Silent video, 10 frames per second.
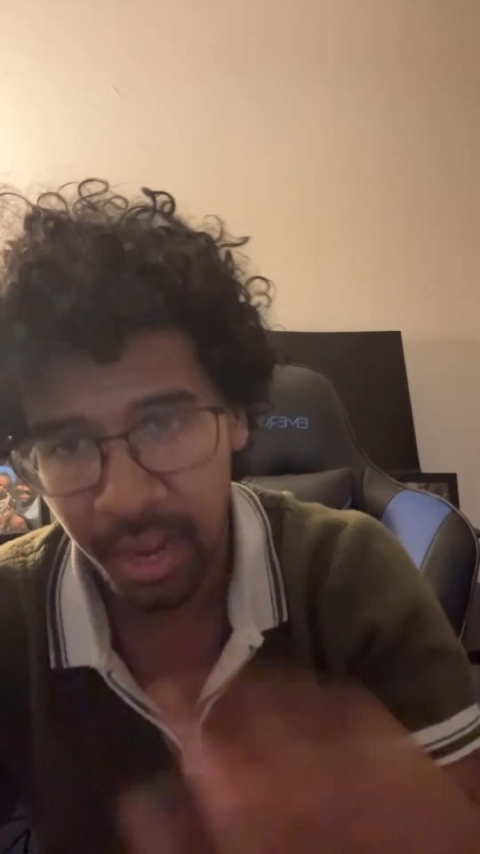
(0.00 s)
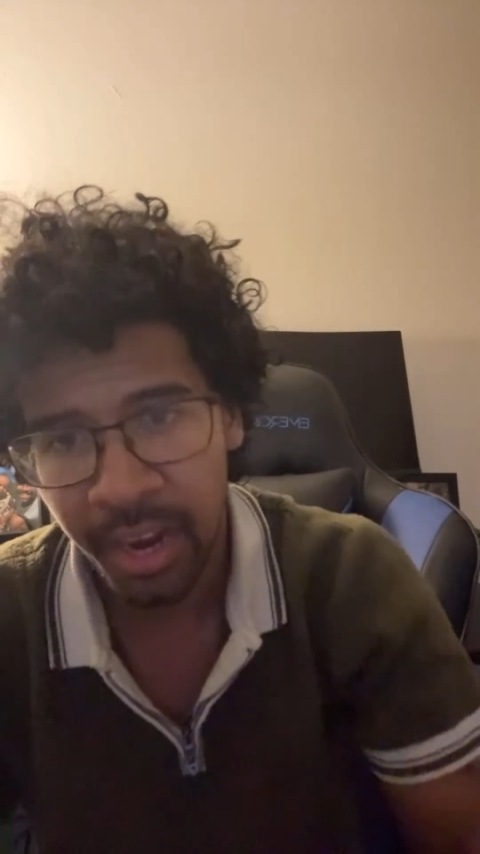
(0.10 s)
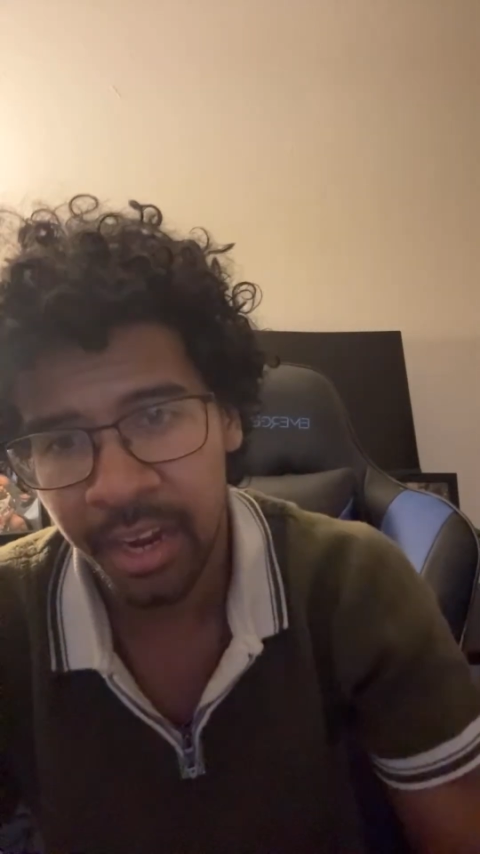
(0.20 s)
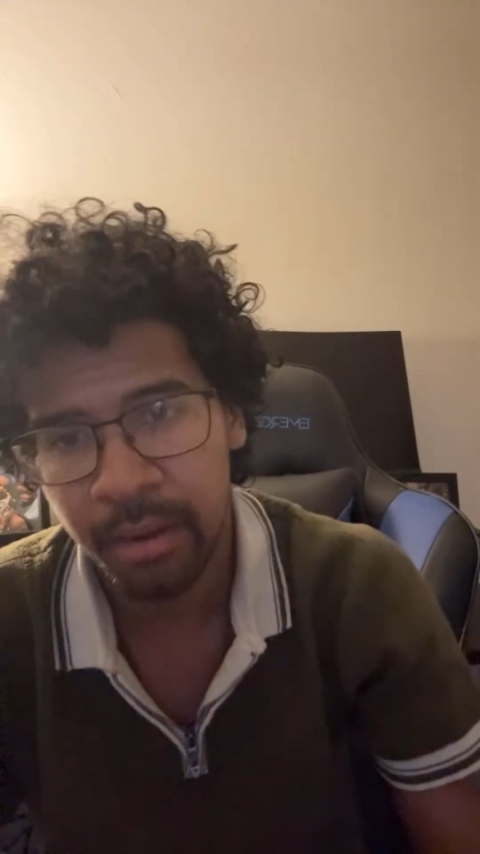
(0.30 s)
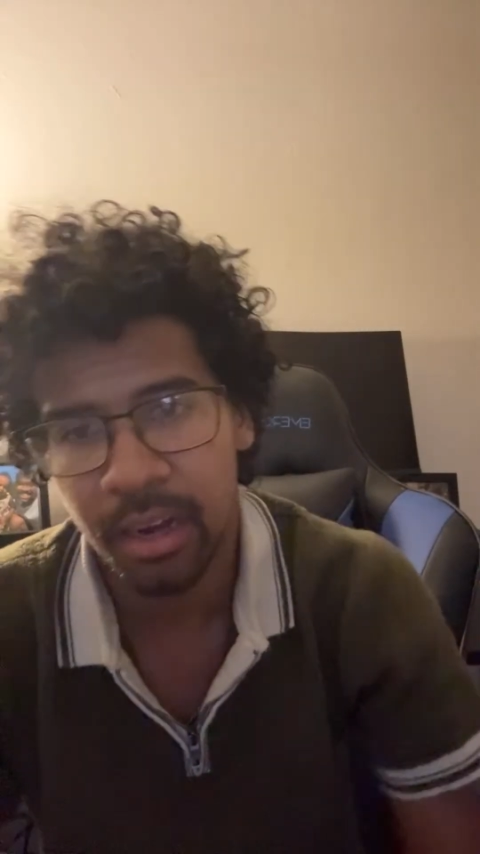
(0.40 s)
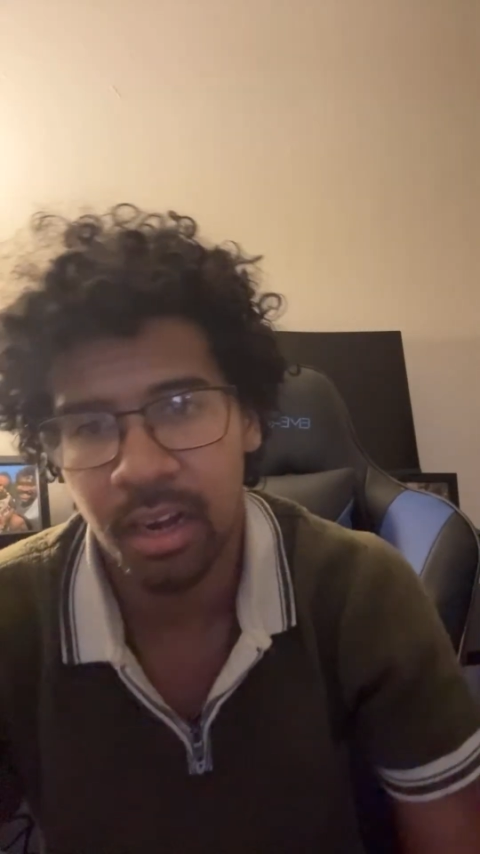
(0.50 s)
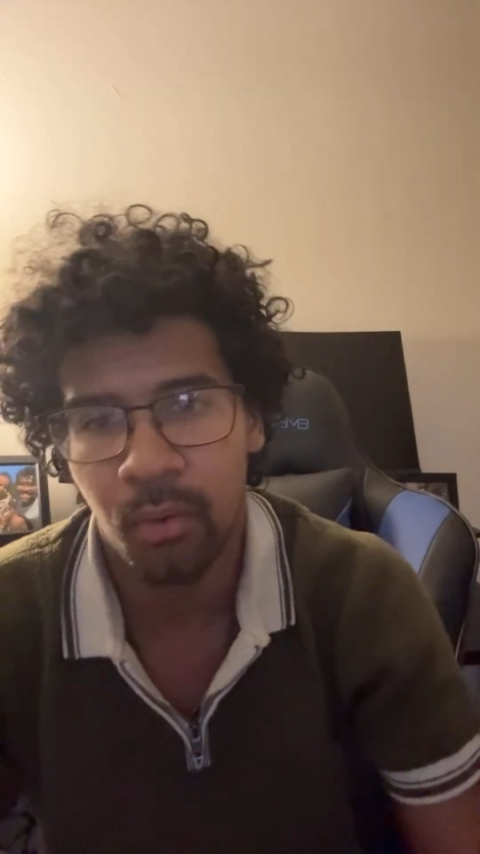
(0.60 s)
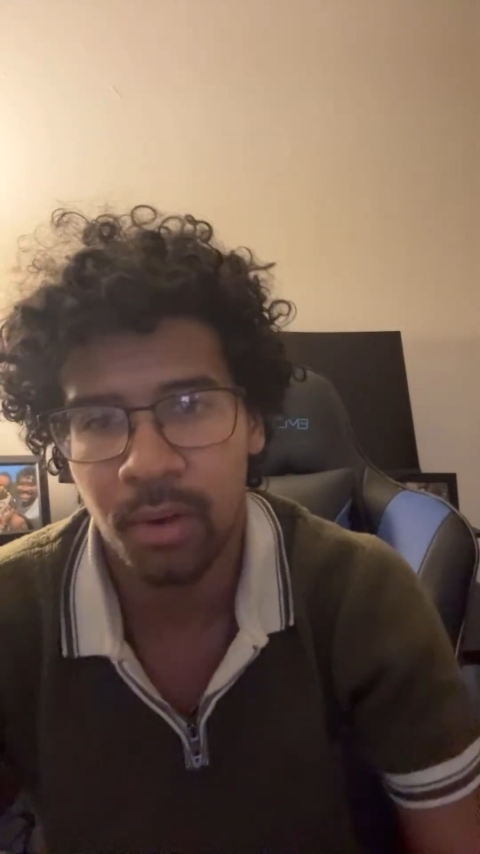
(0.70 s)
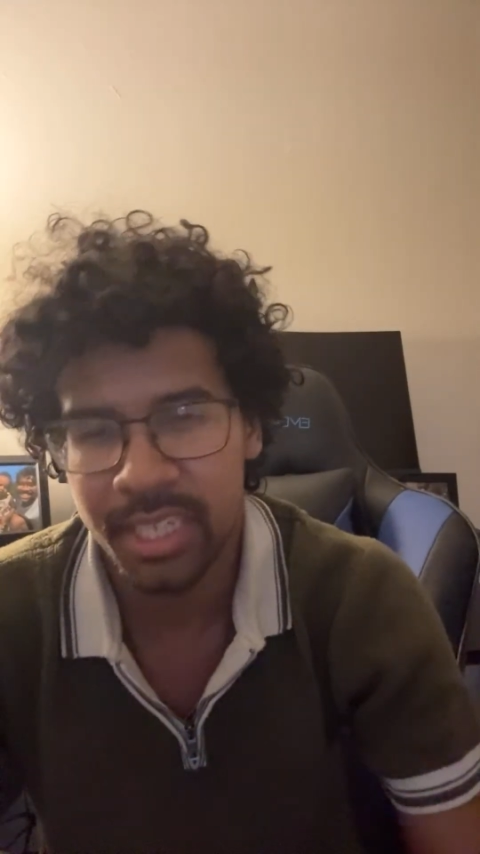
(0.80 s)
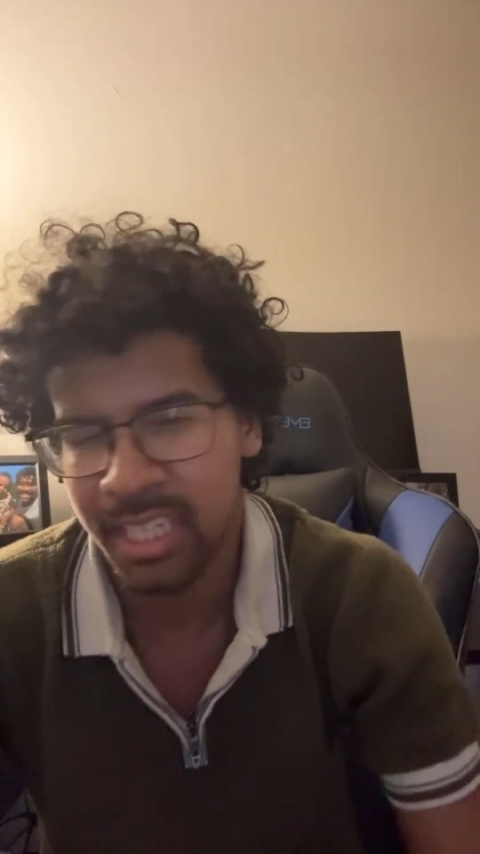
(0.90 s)
Hey,
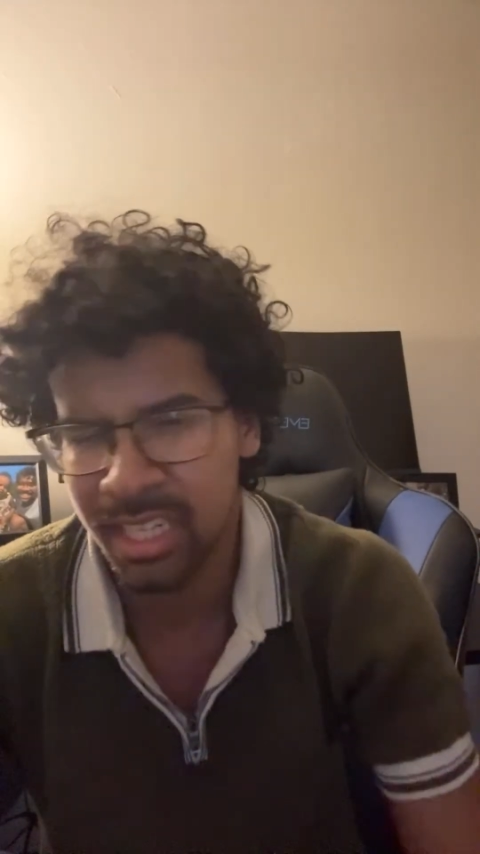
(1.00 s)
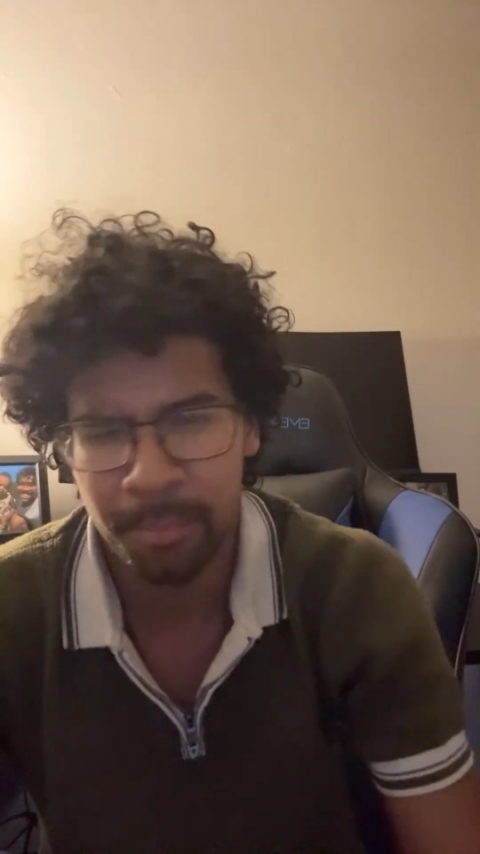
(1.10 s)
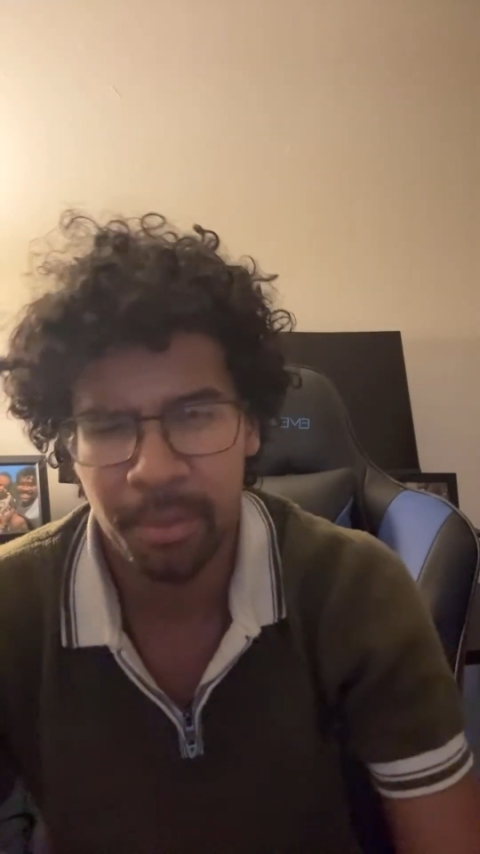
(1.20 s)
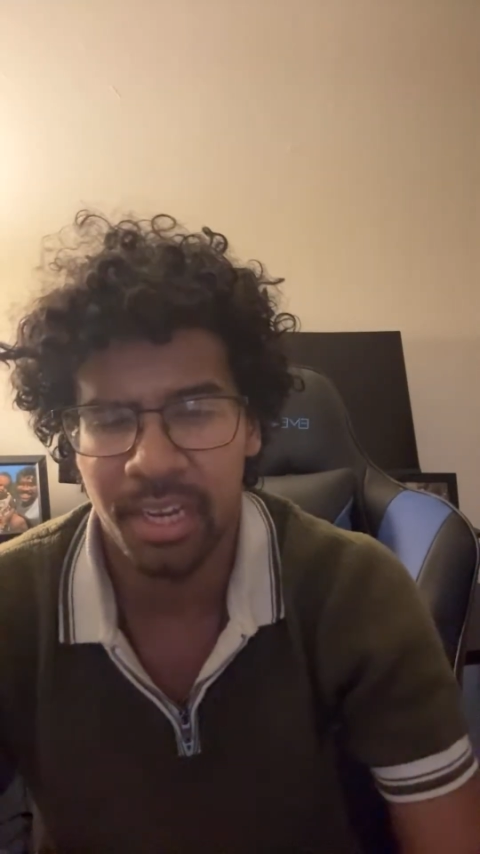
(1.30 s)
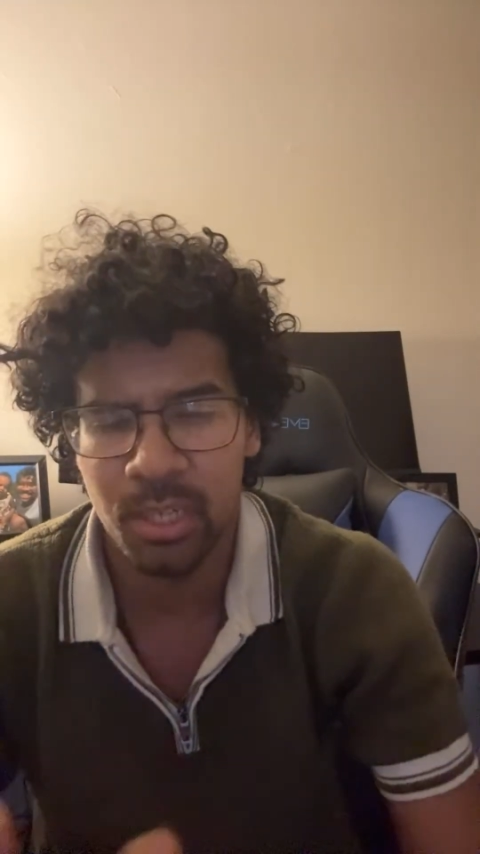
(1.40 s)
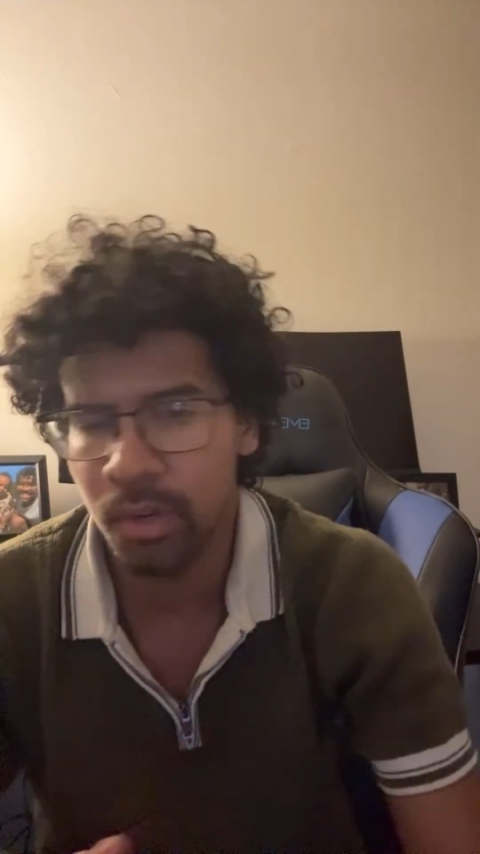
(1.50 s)
Richie, it's